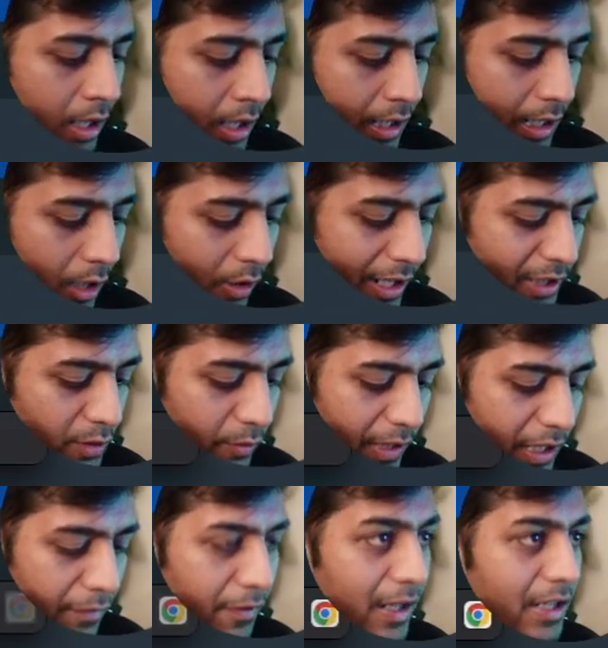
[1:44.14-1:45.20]
Now let's
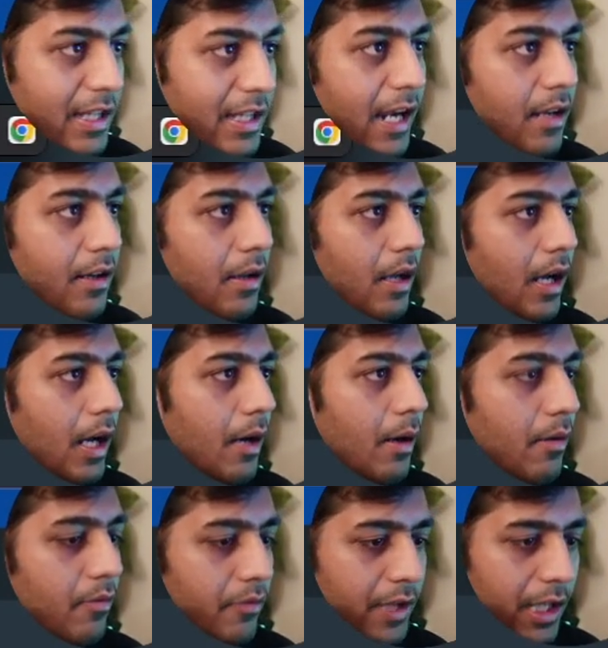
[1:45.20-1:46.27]
verify that.
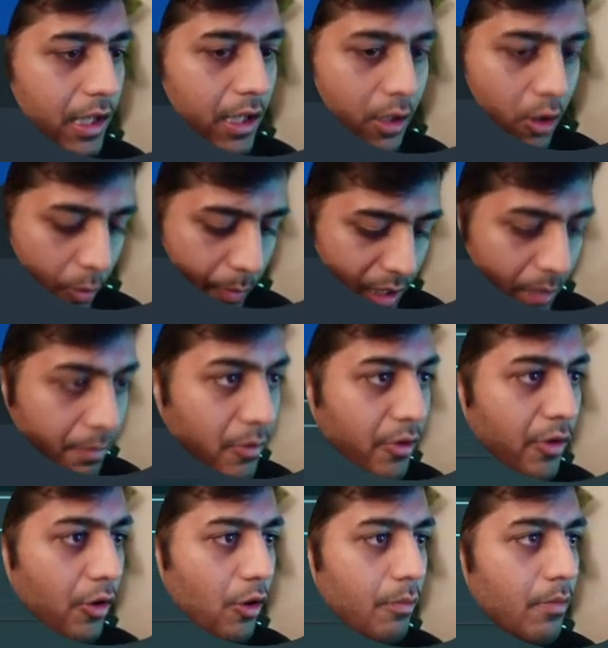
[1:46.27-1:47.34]
We're gonna open up
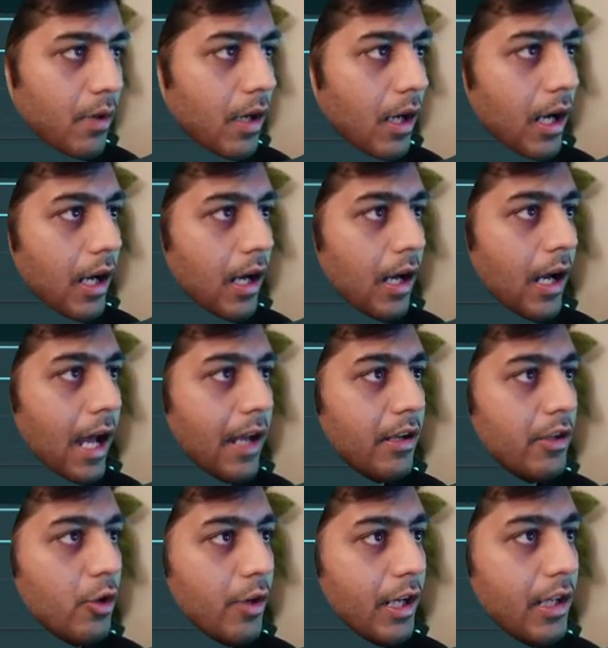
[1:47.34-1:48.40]
Chrome
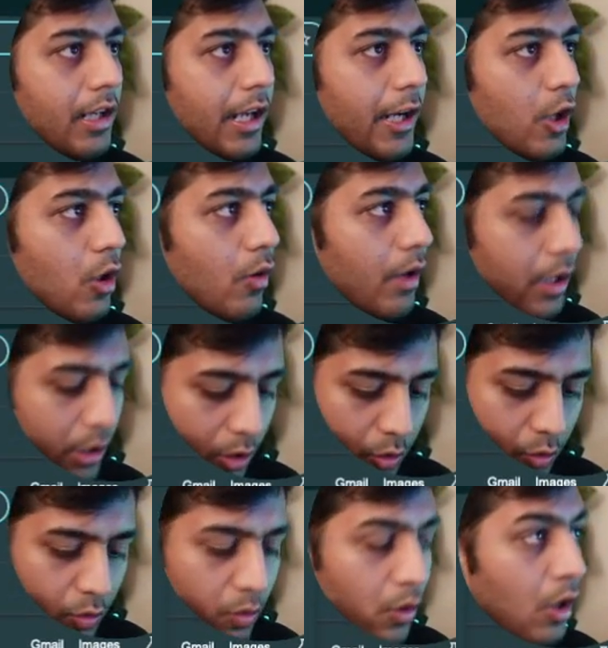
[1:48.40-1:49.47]
and you can head over
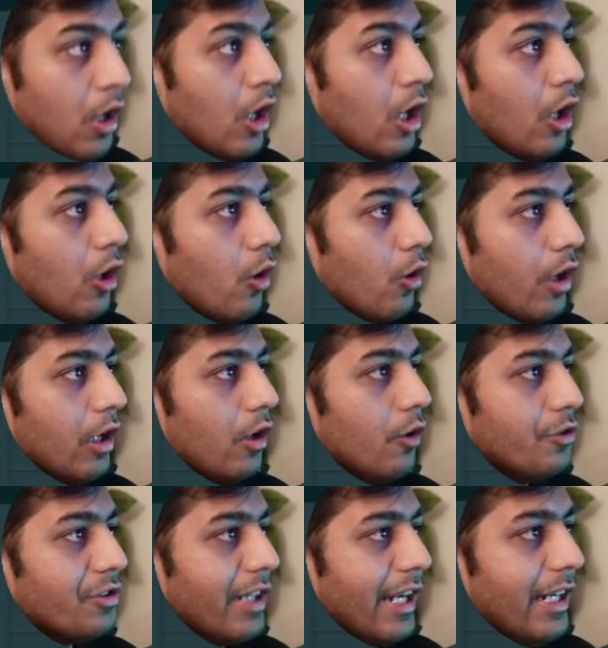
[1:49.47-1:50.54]
to
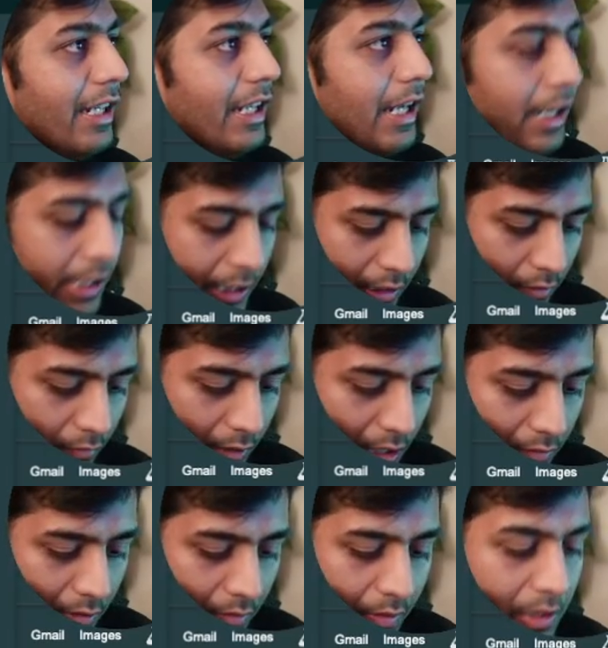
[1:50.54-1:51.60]
localhost 8080 where
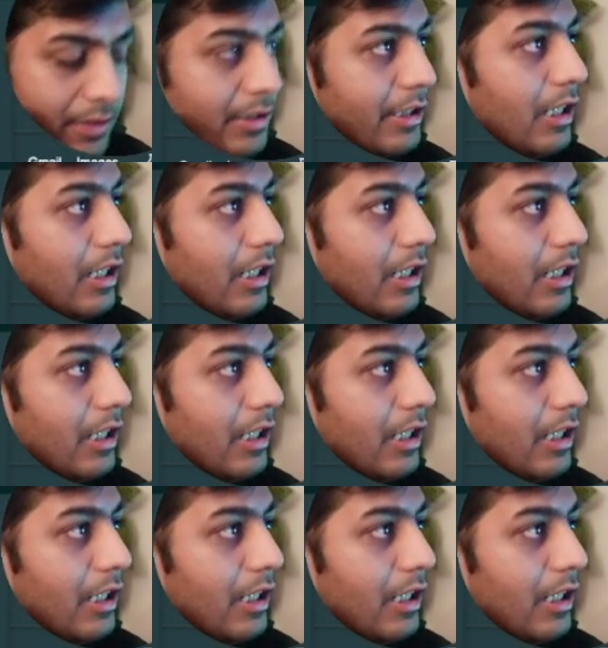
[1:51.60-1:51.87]
we will see